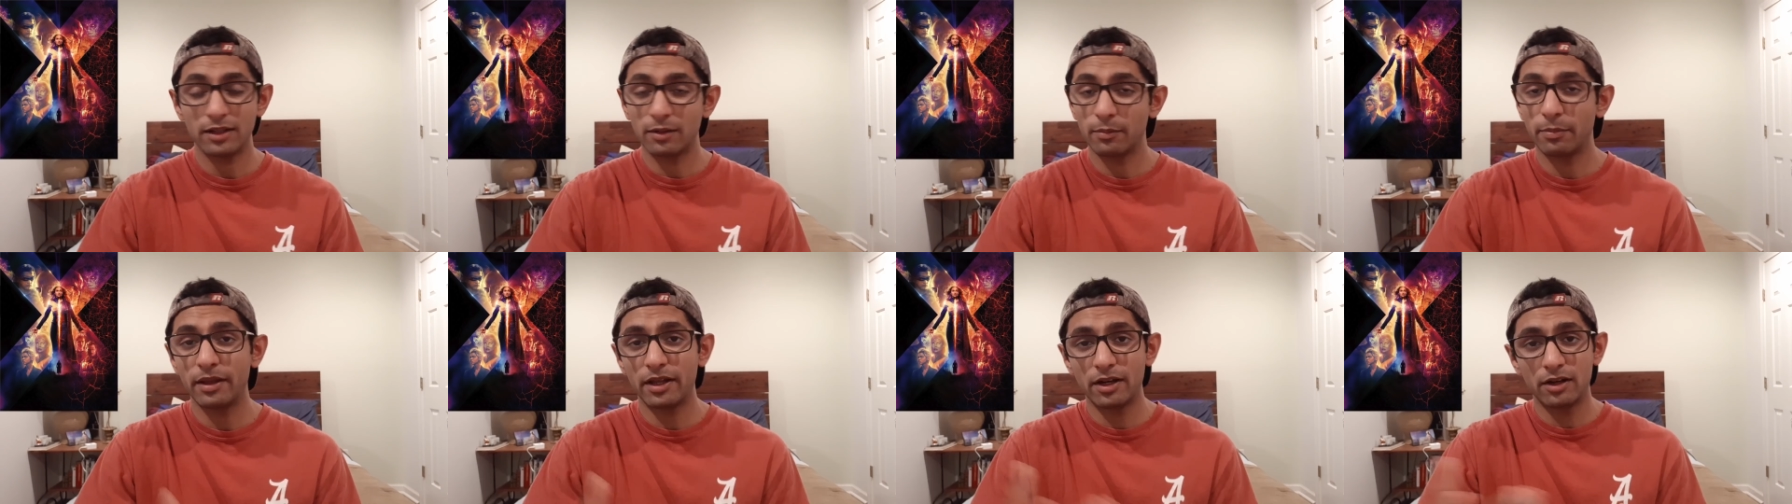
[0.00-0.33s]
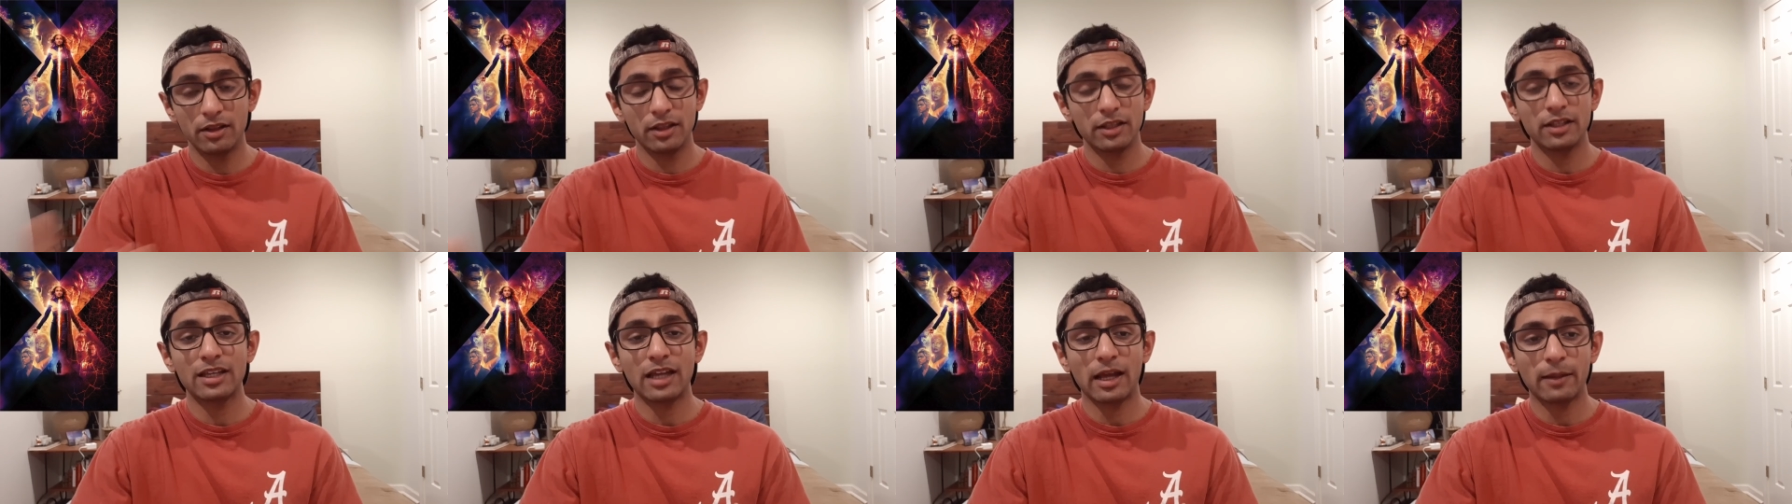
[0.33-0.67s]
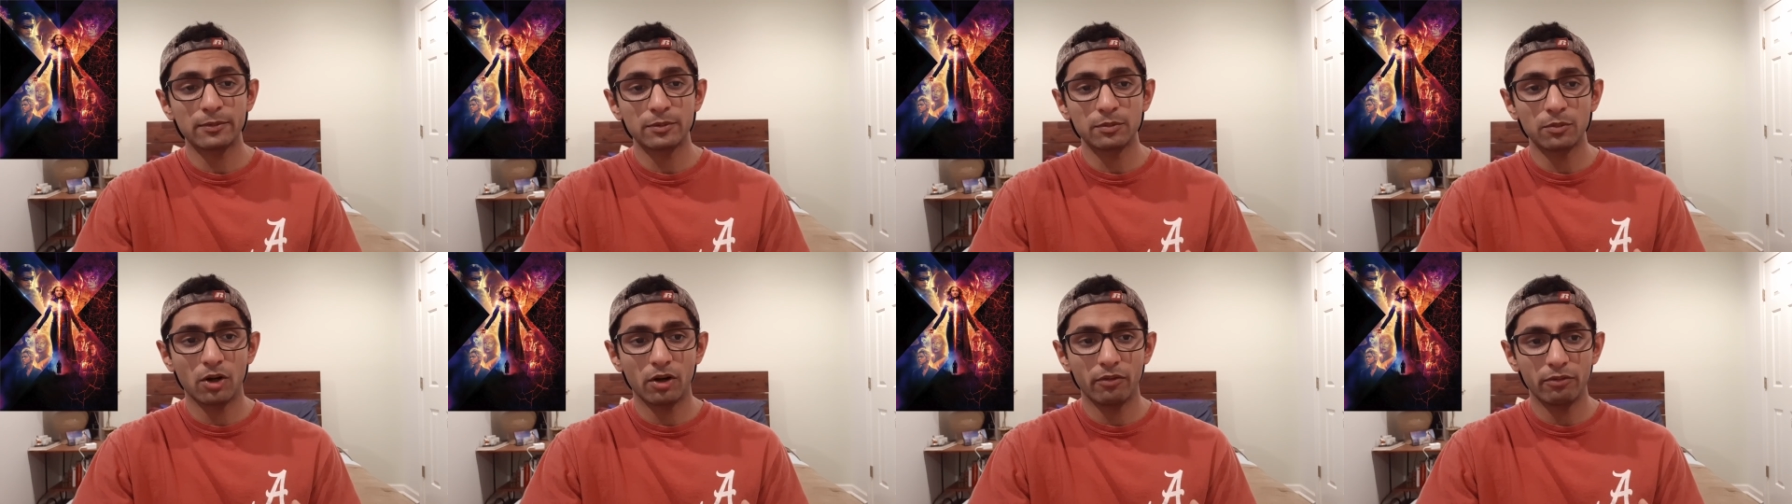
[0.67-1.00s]
They're better than
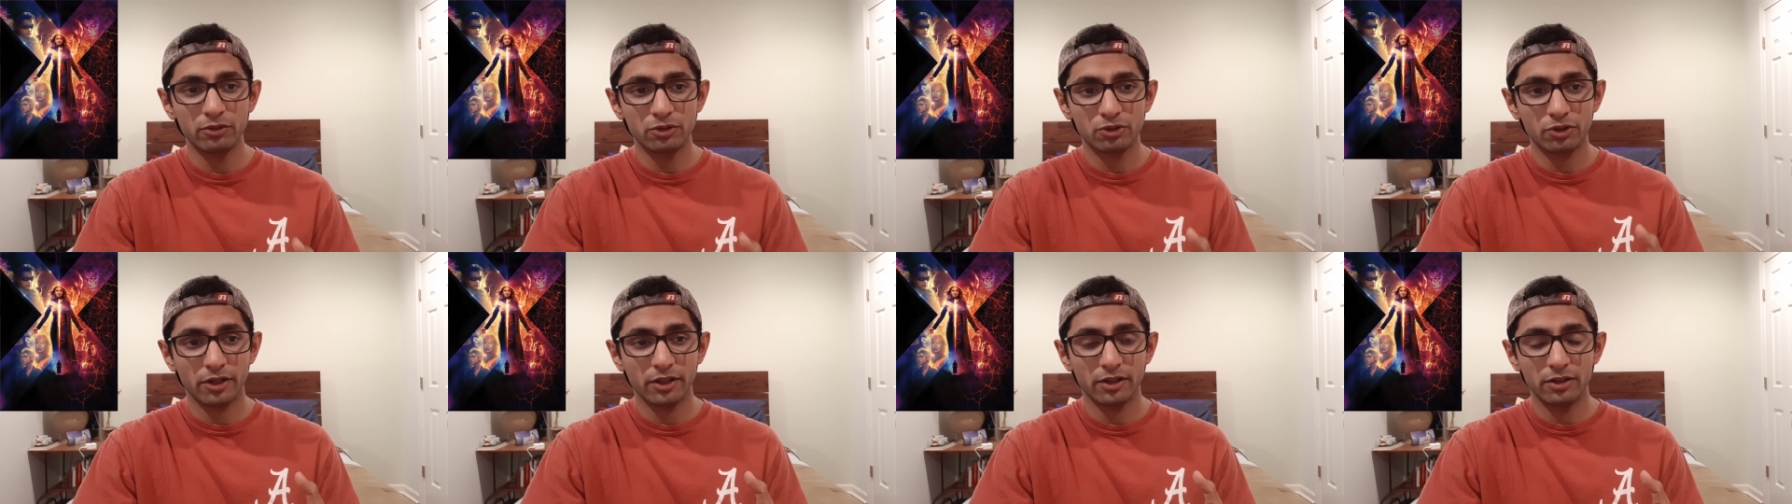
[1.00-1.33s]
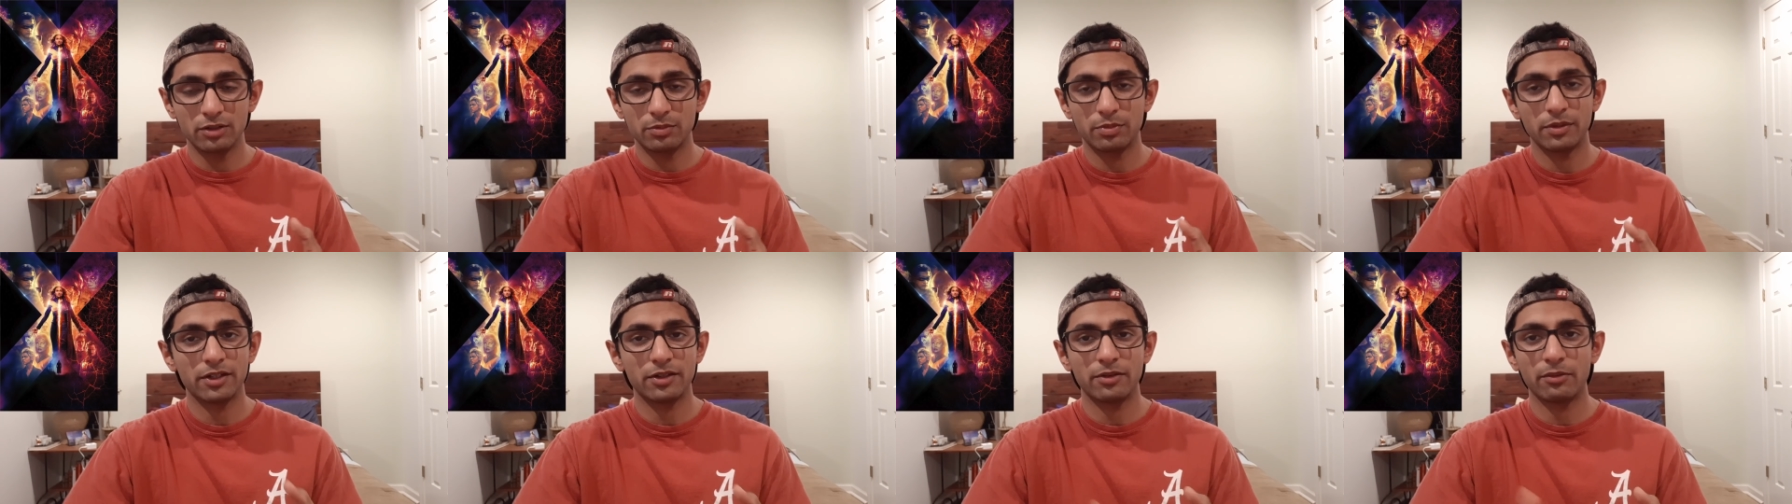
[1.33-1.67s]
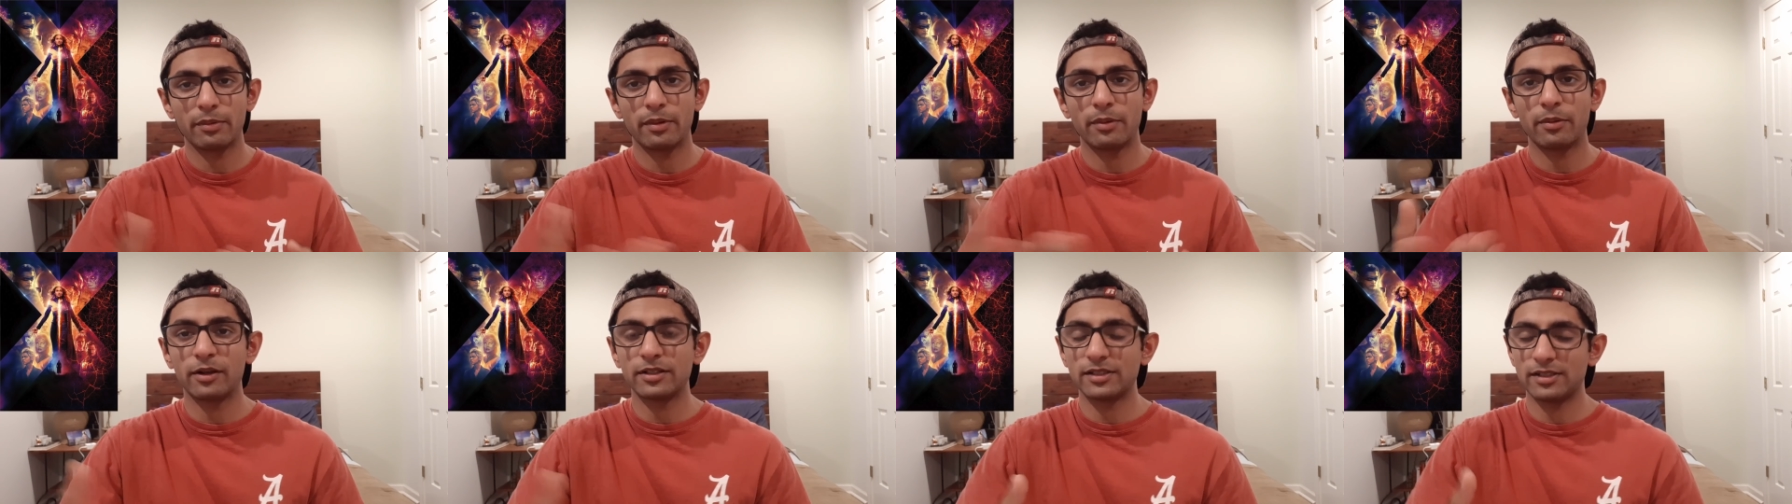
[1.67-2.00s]
Captain Marvel trailers, but you
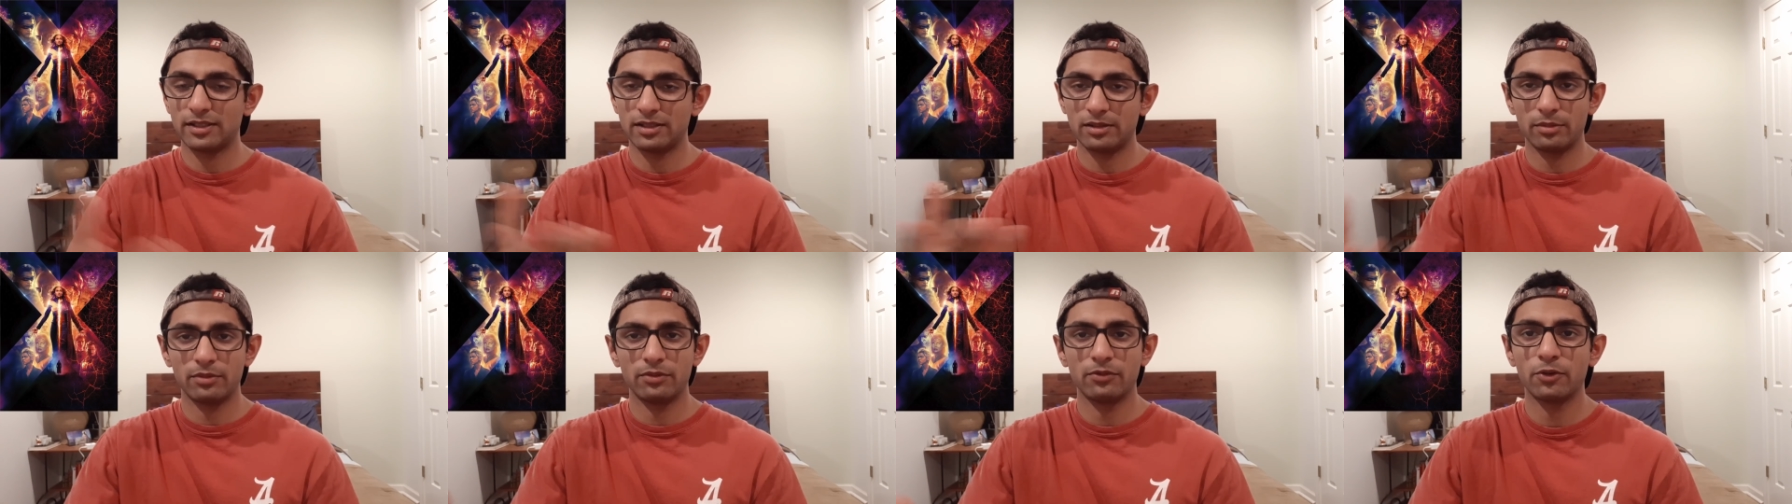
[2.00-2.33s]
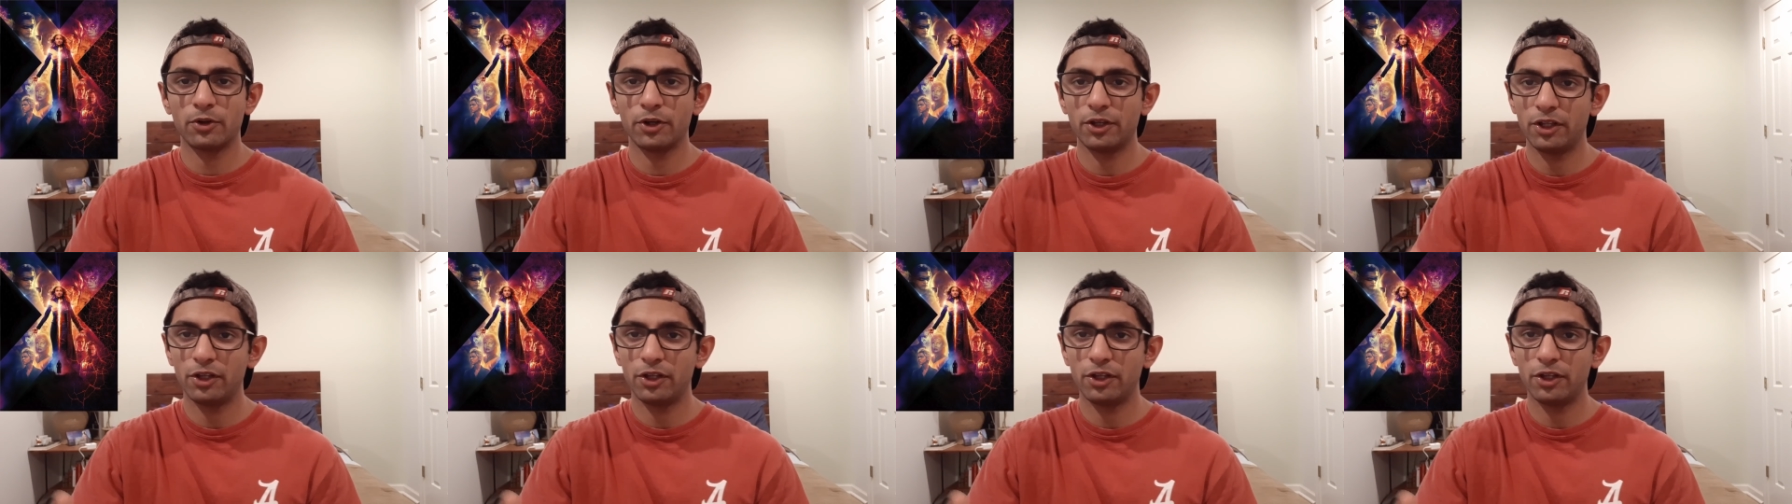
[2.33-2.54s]
remember, as I said before,